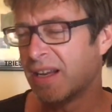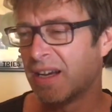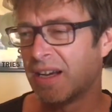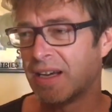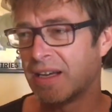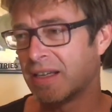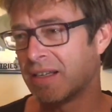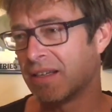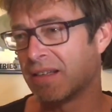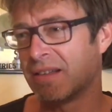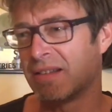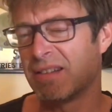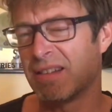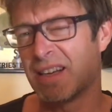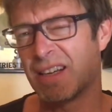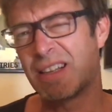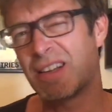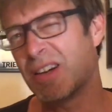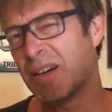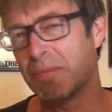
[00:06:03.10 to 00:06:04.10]
and
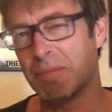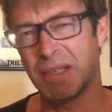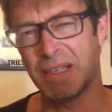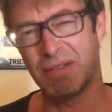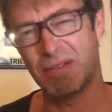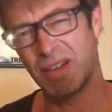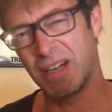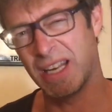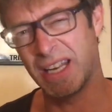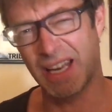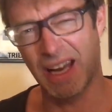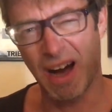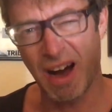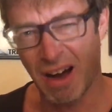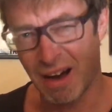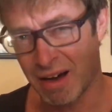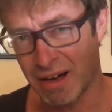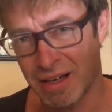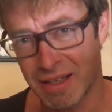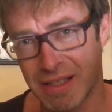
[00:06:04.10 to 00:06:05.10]
I can't be really
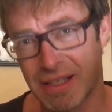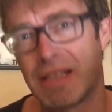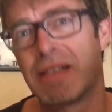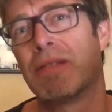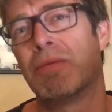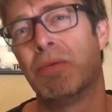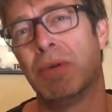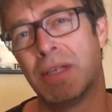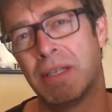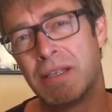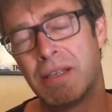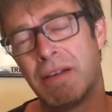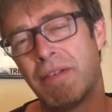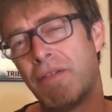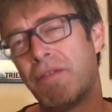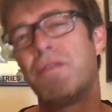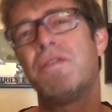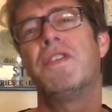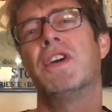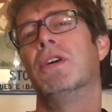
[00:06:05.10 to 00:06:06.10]
asked with
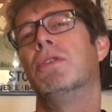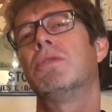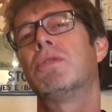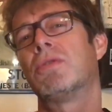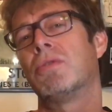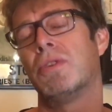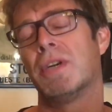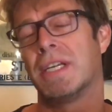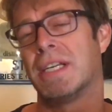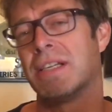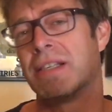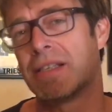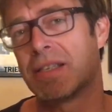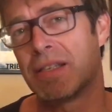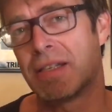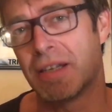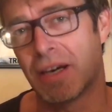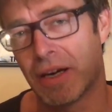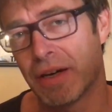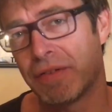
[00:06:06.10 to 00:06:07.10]
filtering
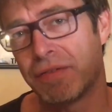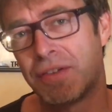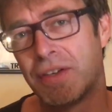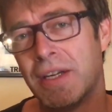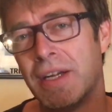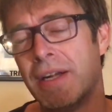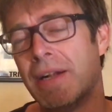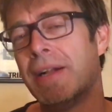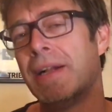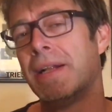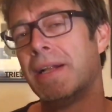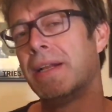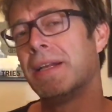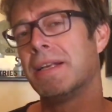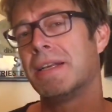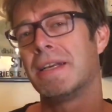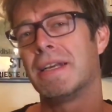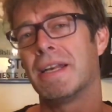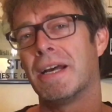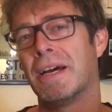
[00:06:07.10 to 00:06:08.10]
stuff.
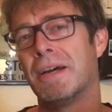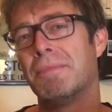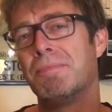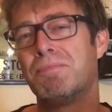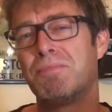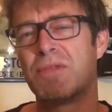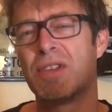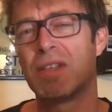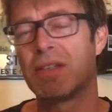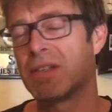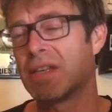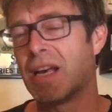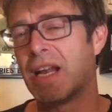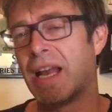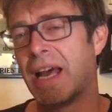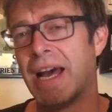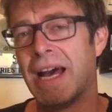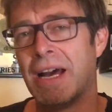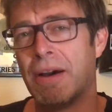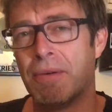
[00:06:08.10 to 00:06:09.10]
You know, just tell
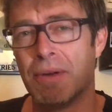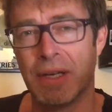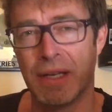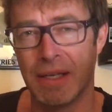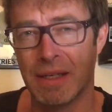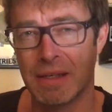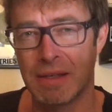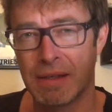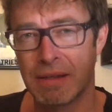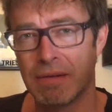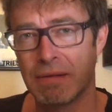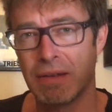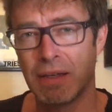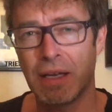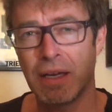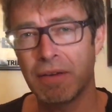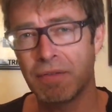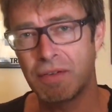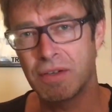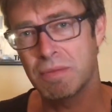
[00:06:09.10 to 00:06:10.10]
it how it is.
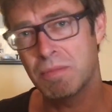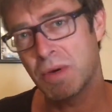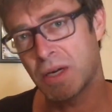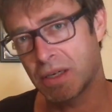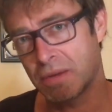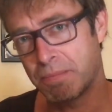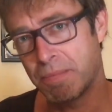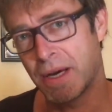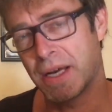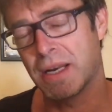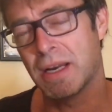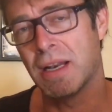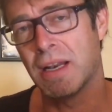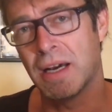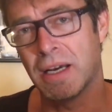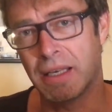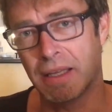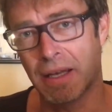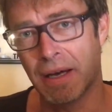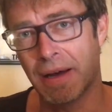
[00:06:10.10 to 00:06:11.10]
Life is much better
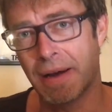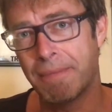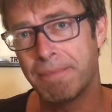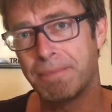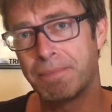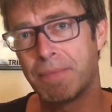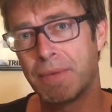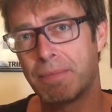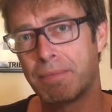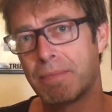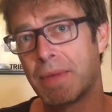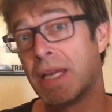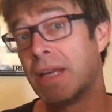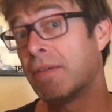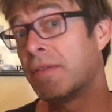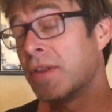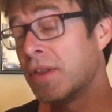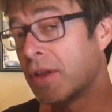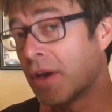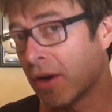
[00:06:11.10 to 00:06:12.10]
like that,
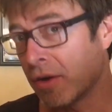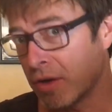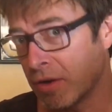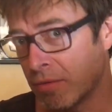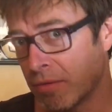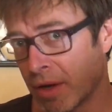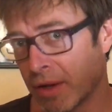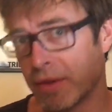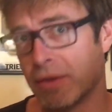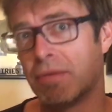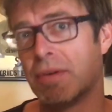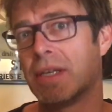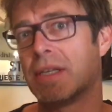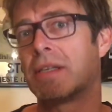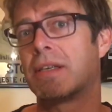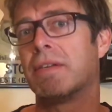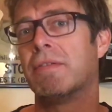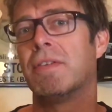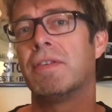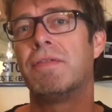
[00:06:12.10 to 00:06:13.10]
even though you run the
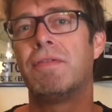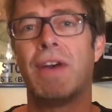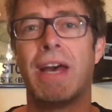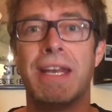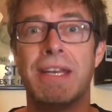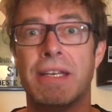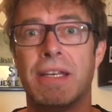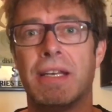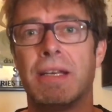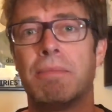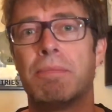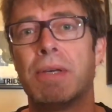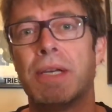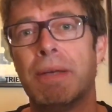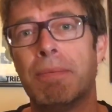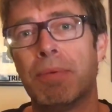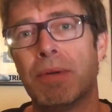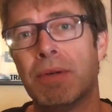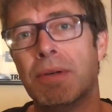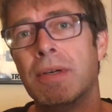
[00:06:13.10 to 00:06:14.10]
risk of offending
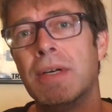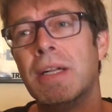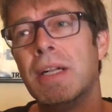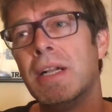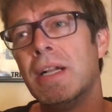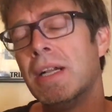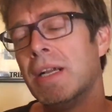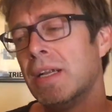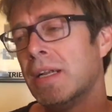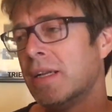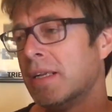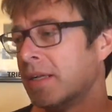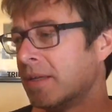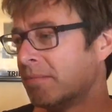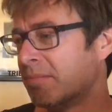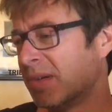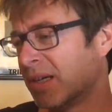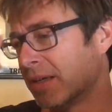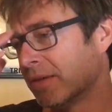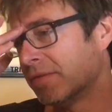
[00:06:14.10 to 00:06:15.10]
people.
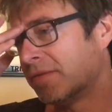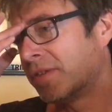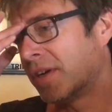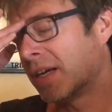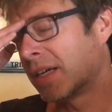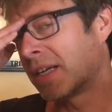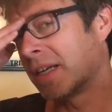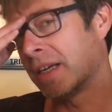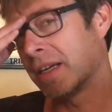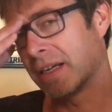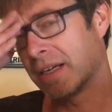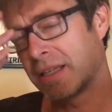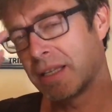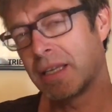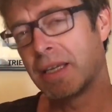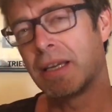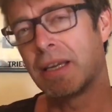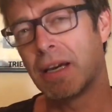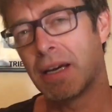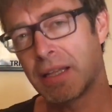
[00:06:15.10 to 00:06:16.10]
But fuck it, I
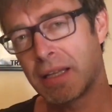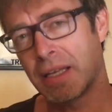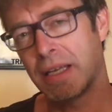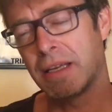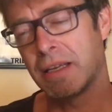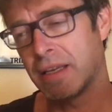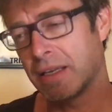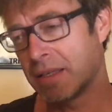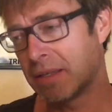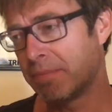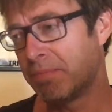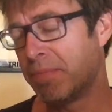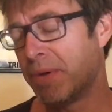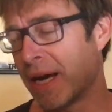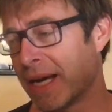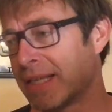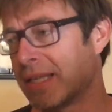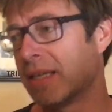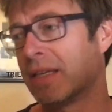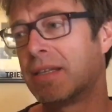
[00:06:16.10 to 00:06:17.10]
think it's
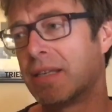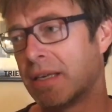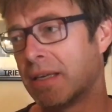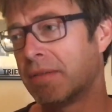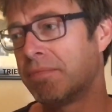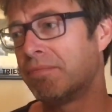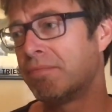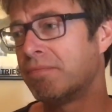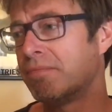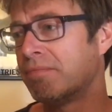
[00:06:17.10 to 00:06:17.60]
better to